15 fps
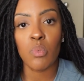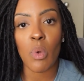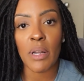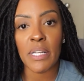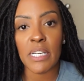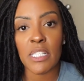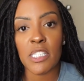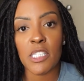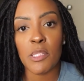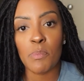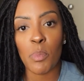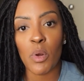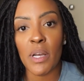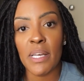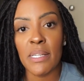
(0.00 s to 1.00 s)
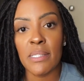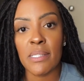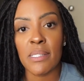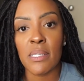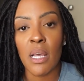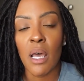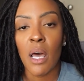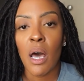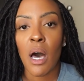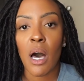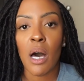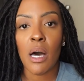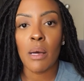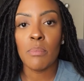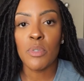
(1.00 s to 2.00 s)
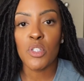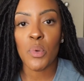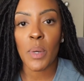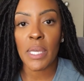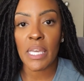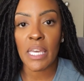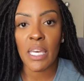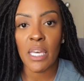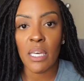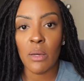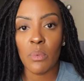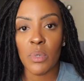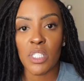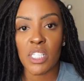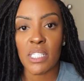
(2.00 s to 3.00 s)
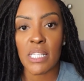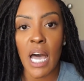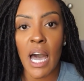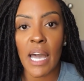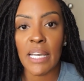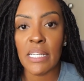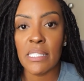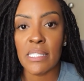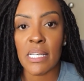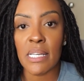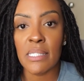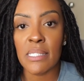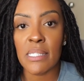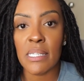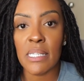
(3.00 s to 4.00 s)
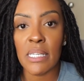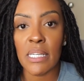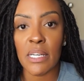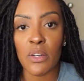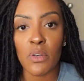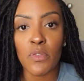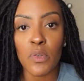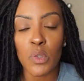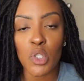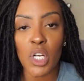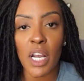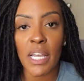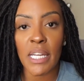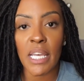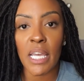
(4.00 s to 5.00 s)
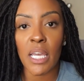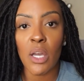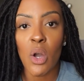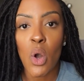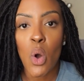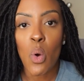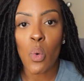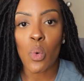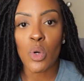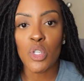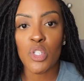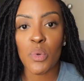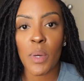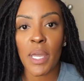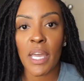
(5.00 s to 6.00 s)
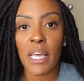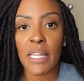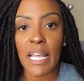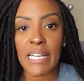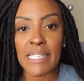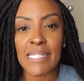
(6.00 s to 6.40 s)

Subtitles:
running sprints, doing HIIT, which is high intensity interval training, or doing like